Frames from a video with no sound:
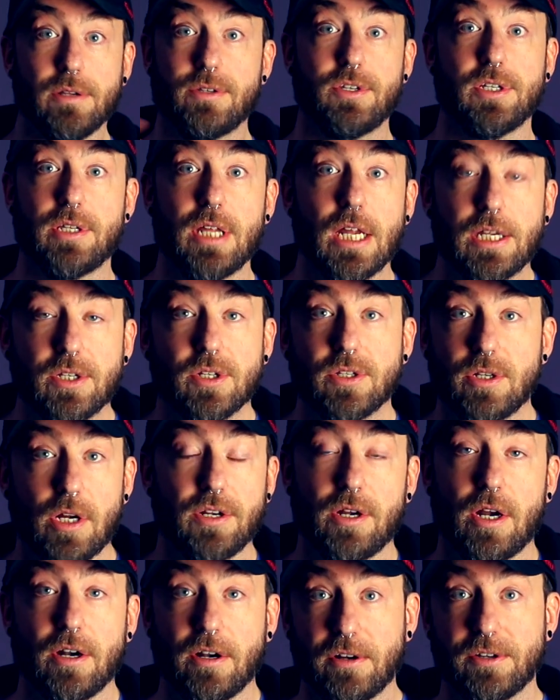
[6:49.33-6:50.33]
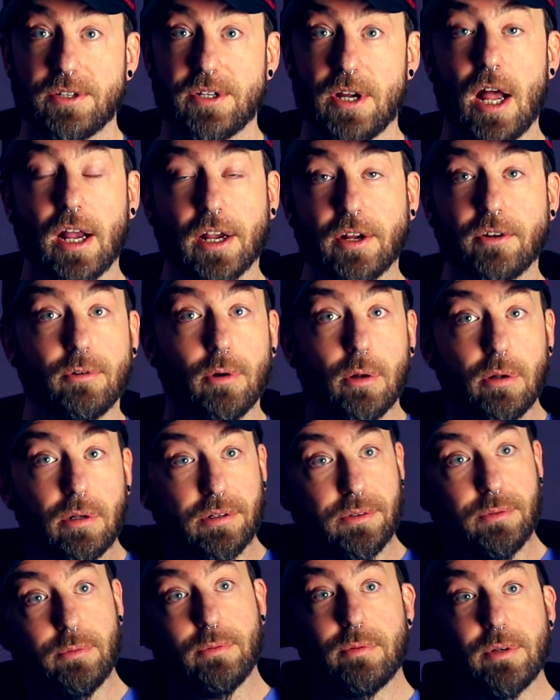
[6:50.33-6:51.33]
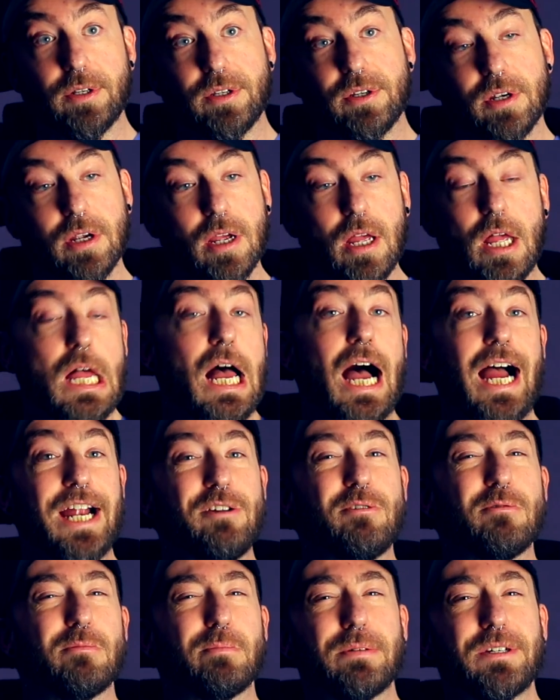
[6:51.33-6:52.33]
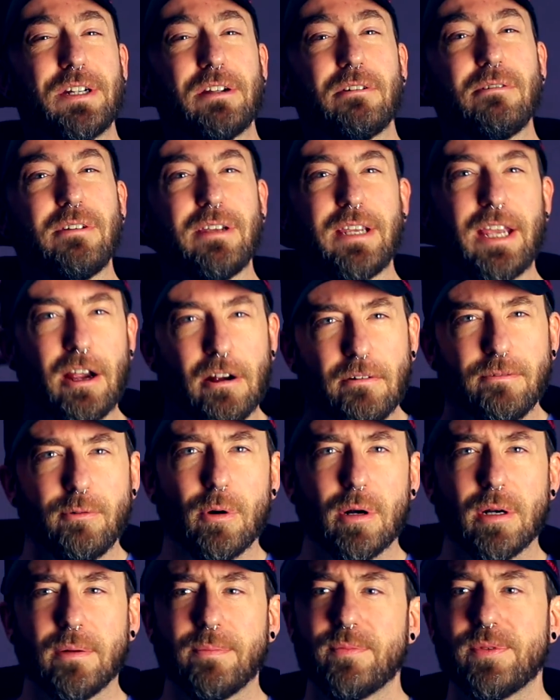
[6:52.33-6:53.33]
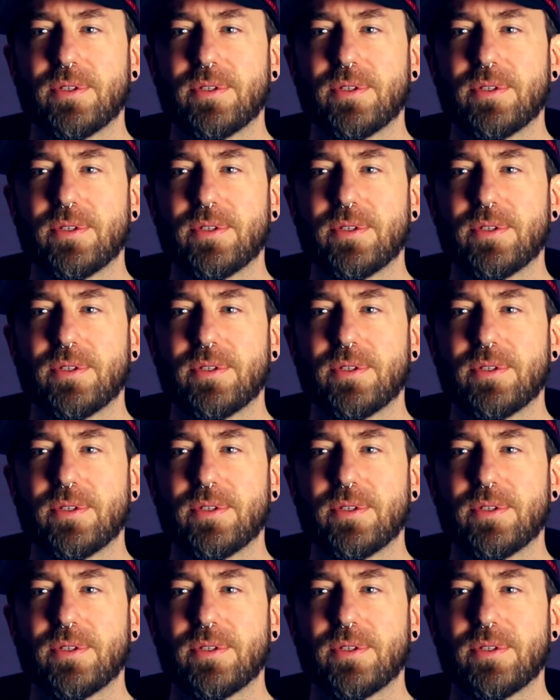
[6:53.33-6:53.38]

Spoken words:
That's just on their stock controllers, which I don't particularly care for.